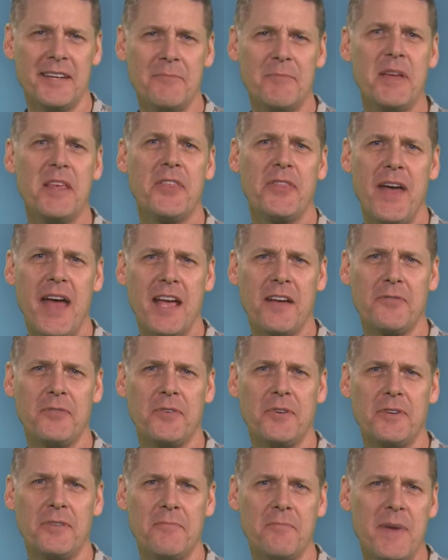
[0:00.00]
be
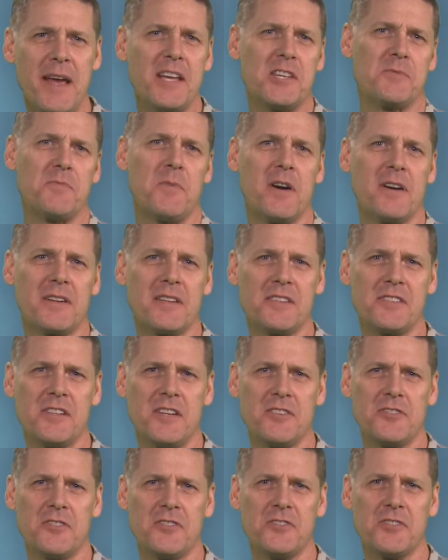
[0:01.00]
thankful, make smart
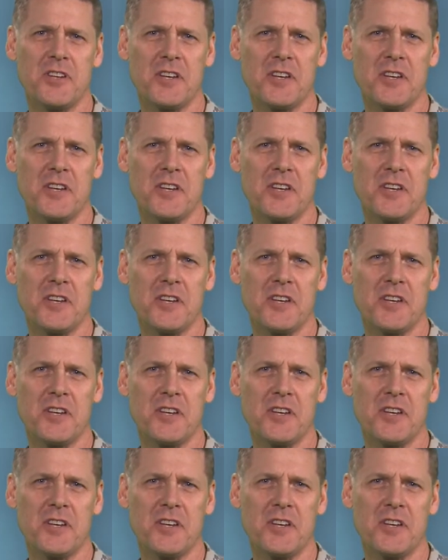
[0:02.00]
decisions,